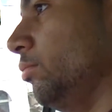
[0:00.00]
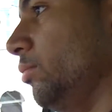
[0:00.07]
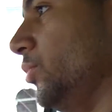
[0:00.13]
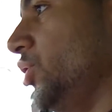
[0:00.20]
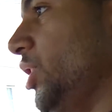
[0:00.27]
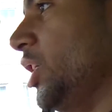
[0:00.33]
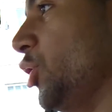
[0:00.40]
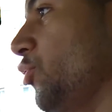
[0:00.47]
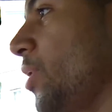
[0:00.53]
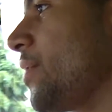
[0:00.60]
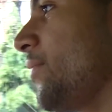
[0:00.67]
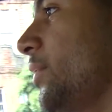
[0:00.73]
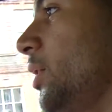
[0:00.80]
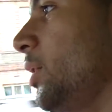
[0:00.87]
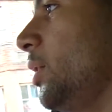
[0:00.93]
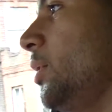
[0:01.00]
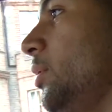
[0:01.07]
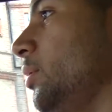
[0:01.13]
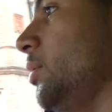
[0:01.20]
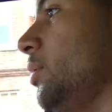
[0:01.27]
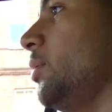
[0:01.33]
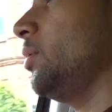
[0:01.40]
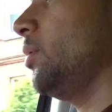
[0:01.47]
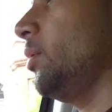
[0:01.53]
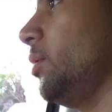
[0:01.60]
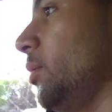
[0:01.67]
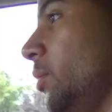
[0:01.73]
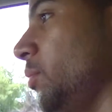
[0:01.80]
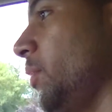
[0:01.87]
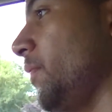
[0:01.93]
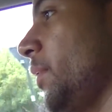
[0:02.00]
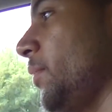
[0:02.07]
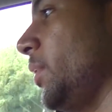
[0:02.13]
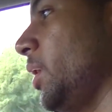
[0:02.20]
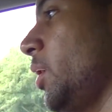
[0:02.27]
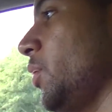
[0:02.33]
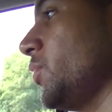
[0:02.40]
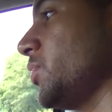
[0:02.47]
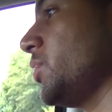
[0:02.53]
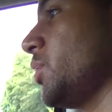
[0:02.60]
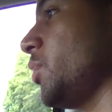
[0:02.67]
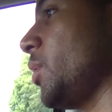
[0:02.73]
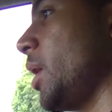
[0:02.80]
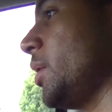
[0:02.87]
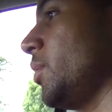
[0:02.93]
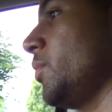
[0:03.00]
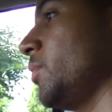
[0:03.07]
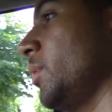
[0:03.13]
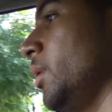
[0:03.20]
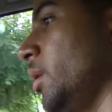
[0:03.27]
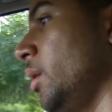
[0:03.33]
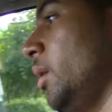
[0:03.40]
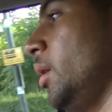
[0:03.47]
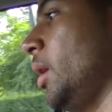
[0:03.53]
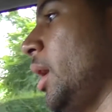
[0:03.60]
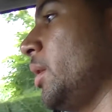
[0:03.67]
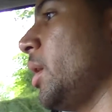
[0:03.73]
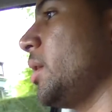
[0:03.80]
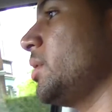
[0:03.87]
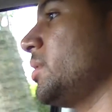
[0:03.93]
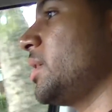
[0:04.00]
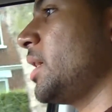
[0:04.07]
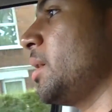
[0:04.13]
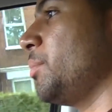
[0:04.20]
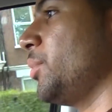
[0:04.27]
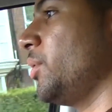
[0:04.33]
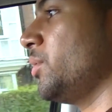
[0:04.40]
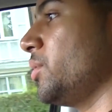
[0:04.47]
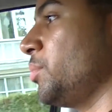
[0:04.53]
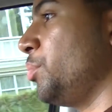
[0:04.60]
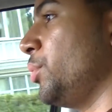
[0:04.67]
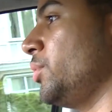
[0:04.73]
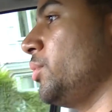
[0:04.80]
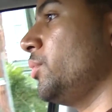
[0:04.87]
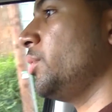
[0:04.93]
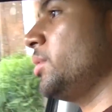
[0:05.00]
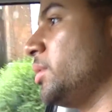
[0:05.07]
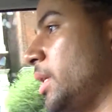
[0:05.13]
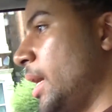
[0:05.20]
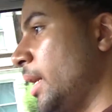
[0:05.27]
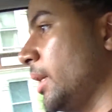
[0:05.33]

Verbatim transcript: geographically. Yeah, but. very close, so I don't. I don't understand that because Bunu is. Are like,